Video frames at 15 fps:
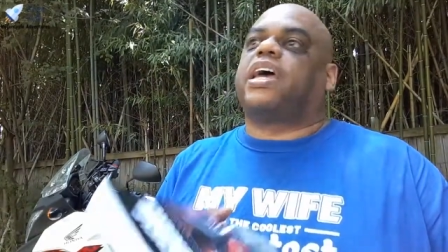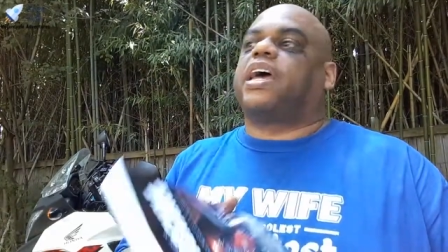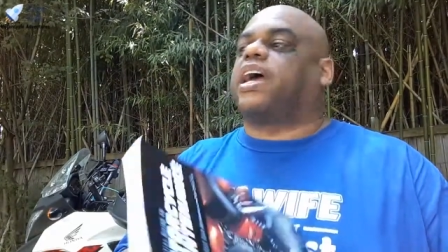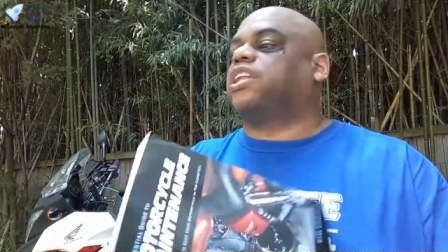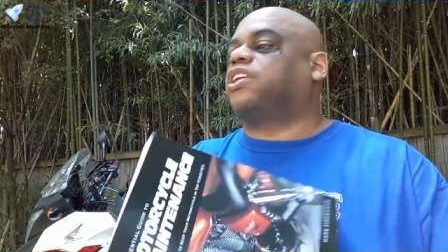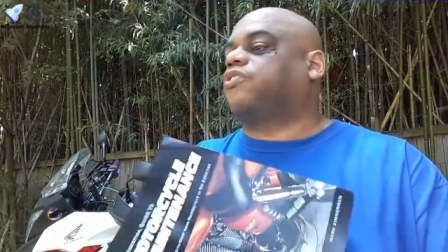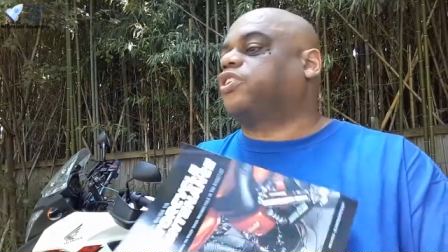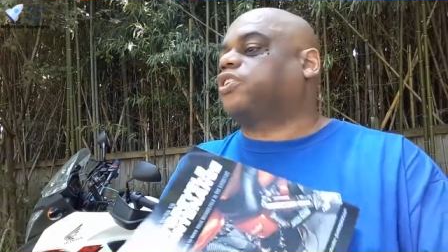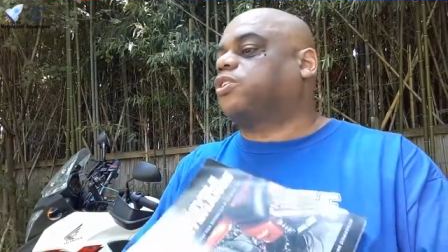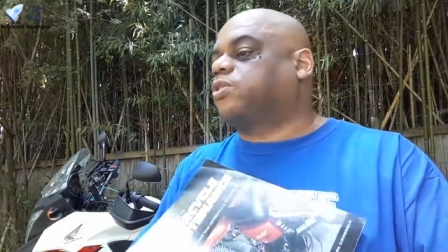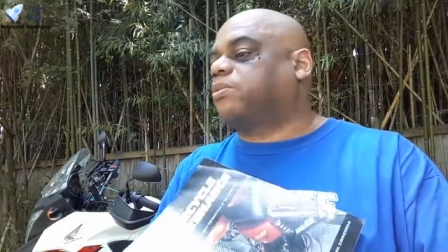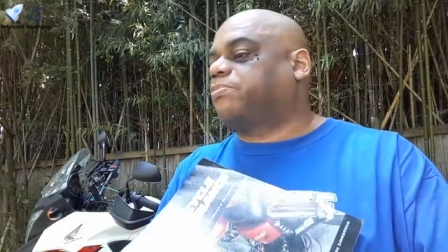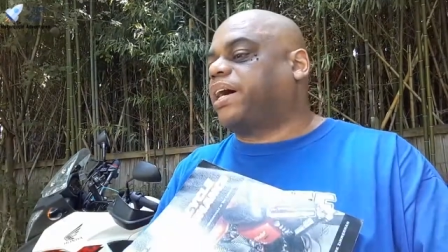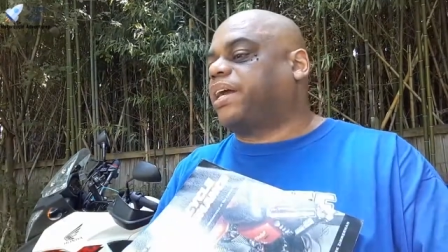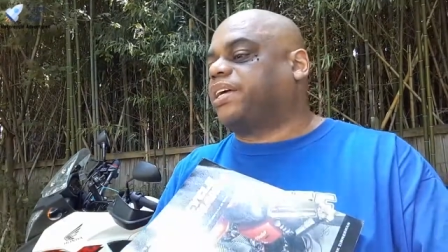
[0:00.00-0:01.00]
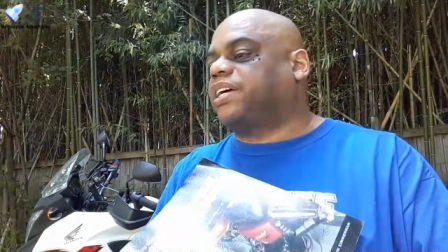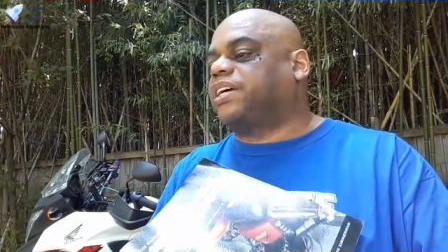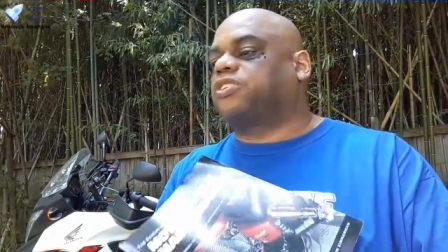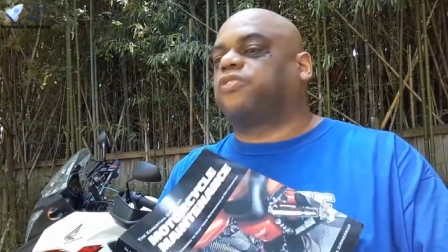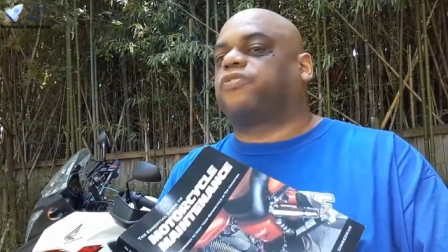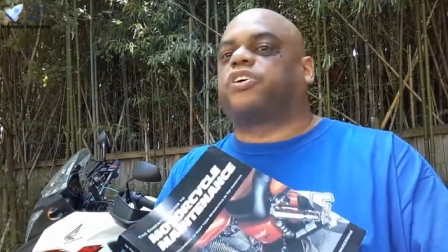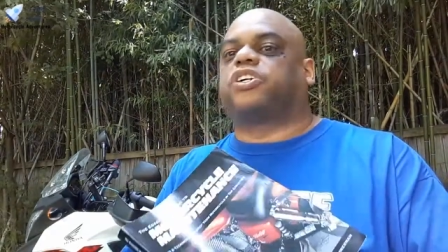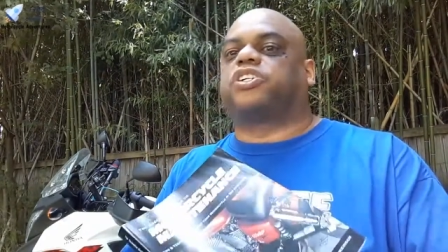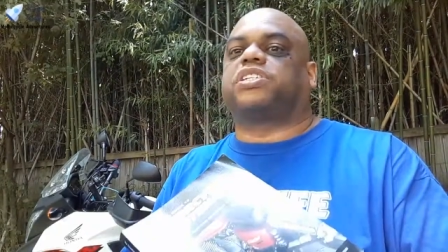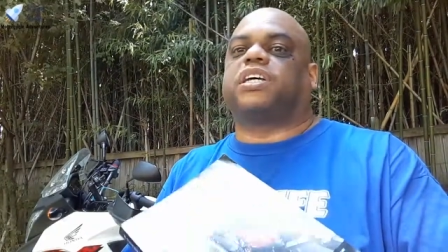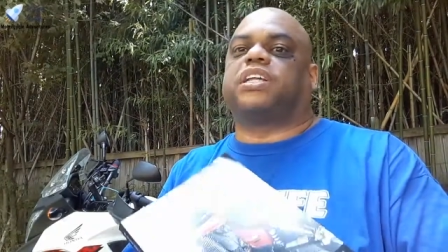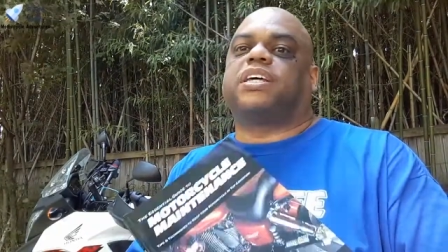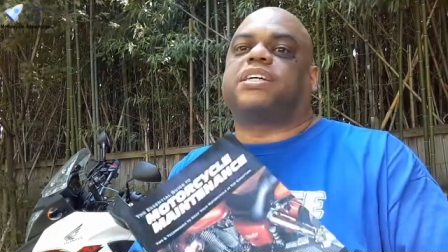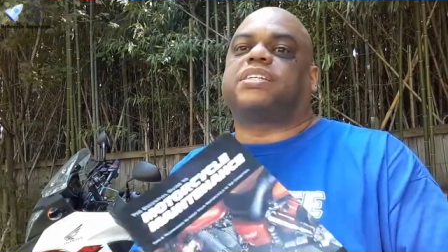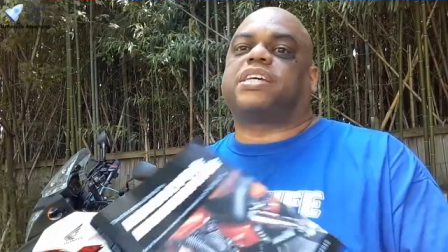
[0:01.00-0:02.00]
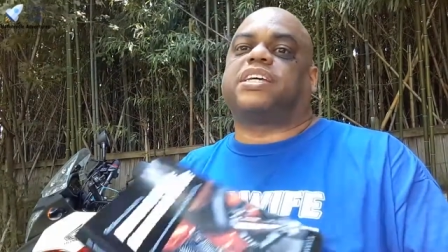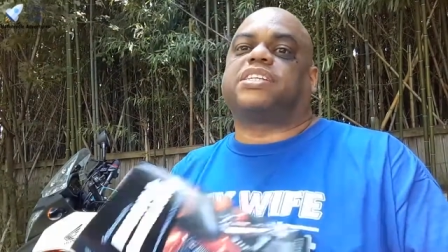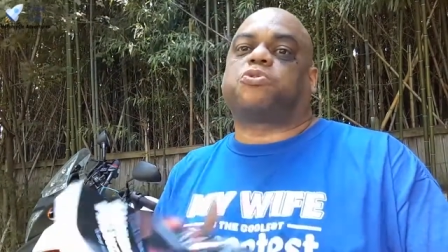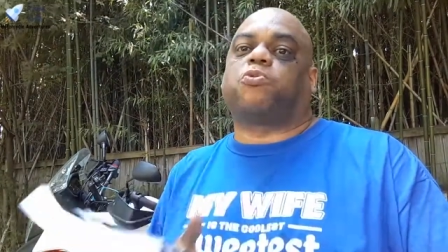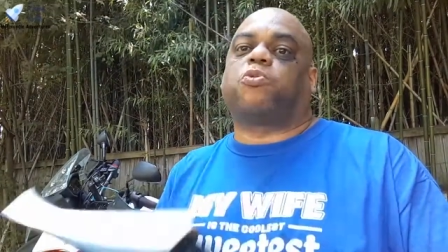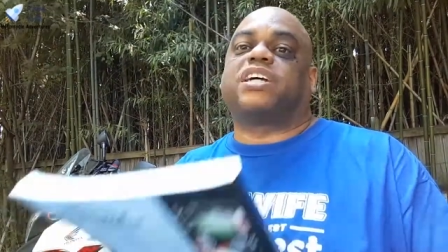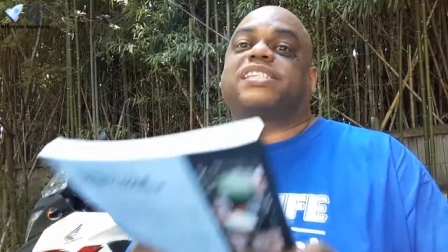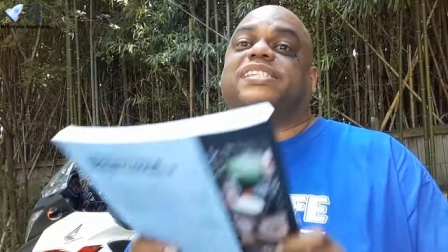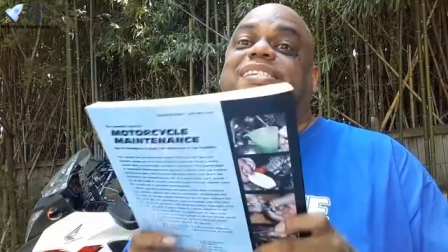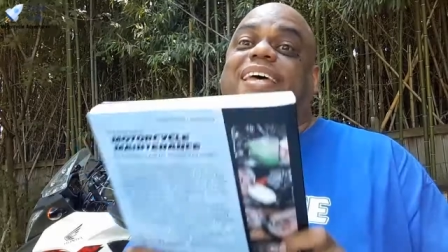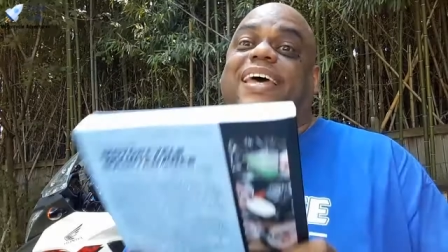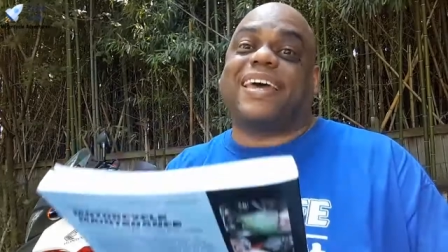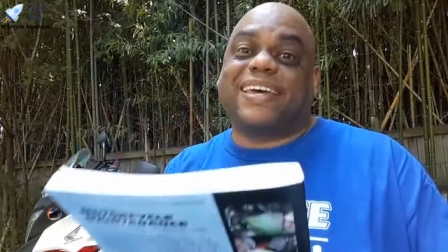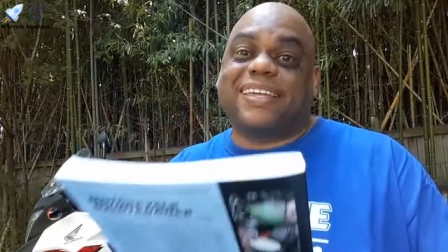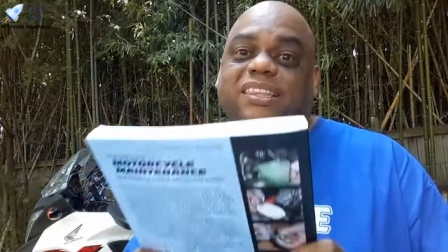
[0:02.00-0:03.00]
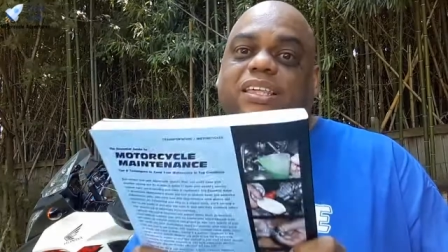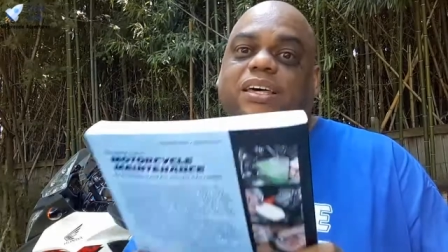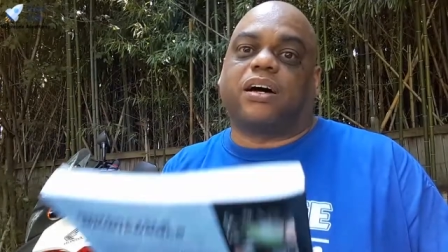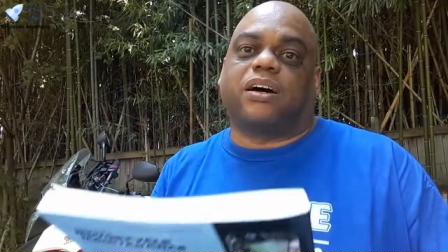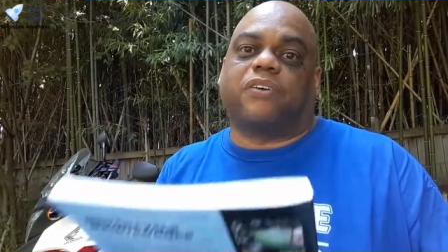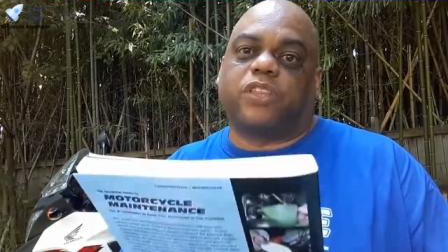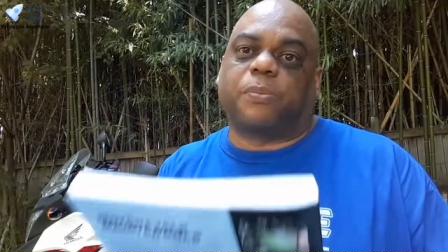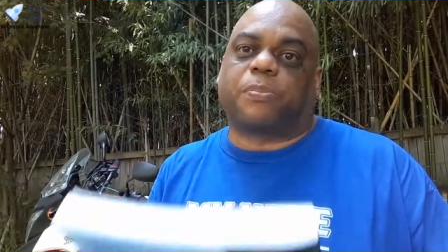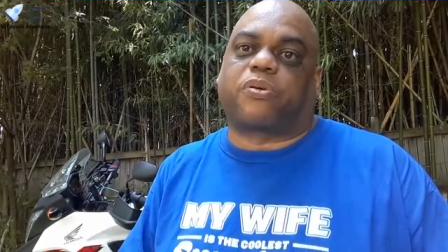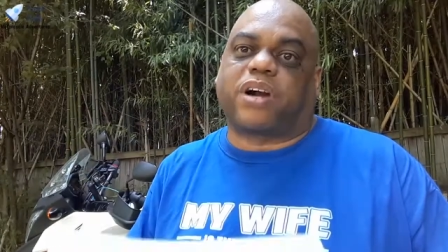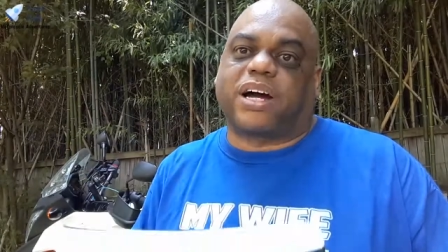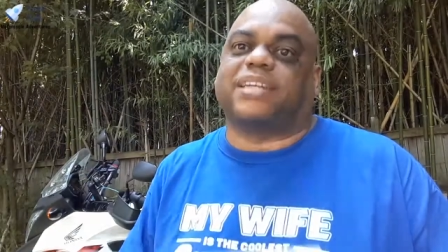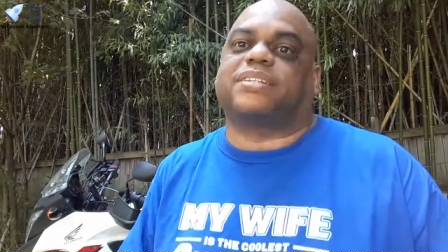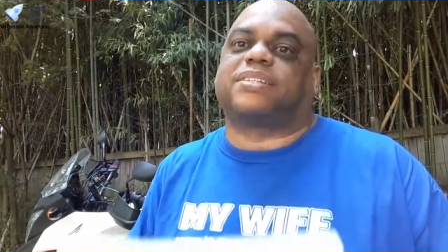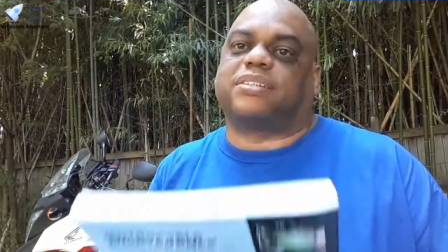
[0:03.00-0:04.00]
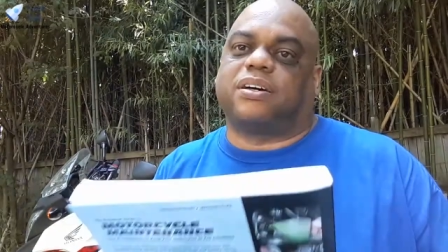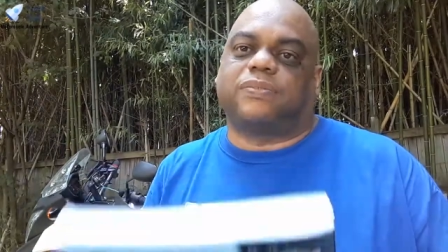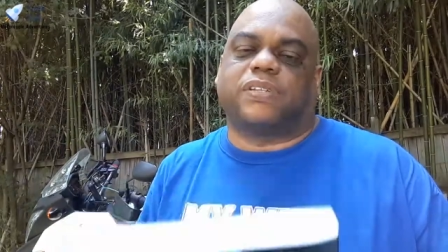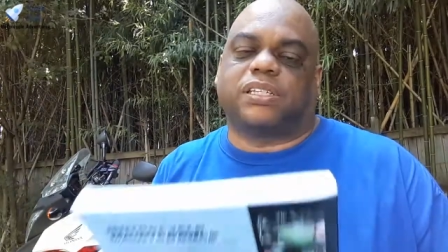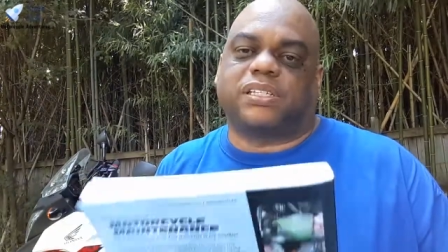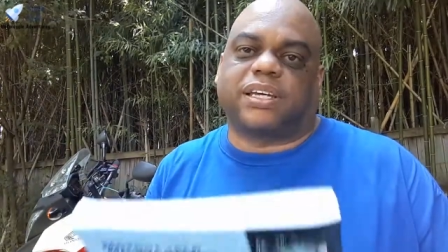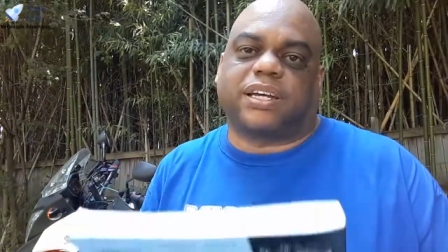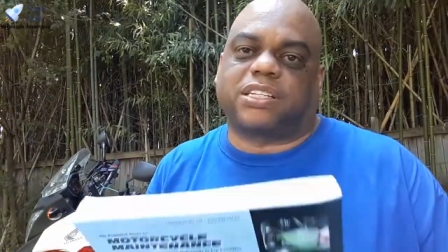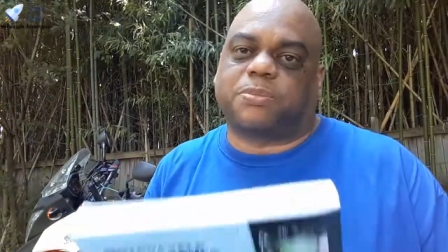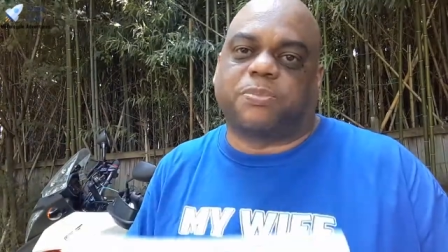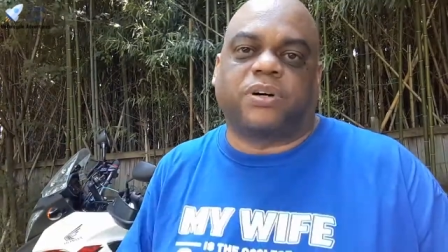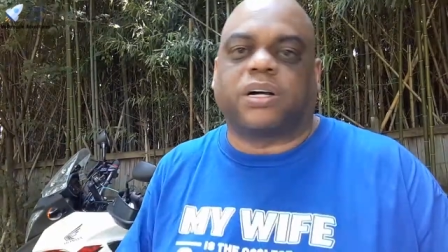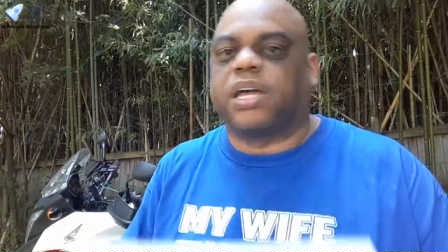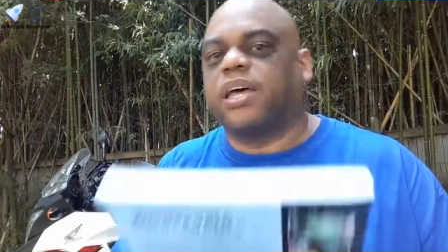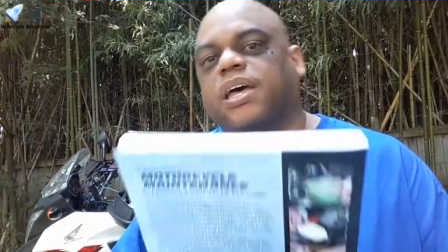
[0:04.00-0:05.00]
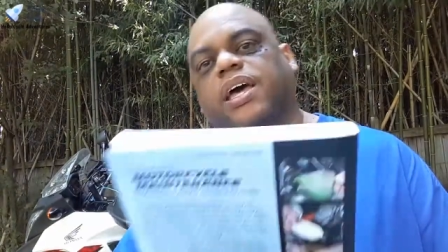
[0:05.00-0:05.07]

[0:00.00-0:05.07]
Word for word: And if you go and buy the Kindle version of this, it's one tenth of the price of the textbook.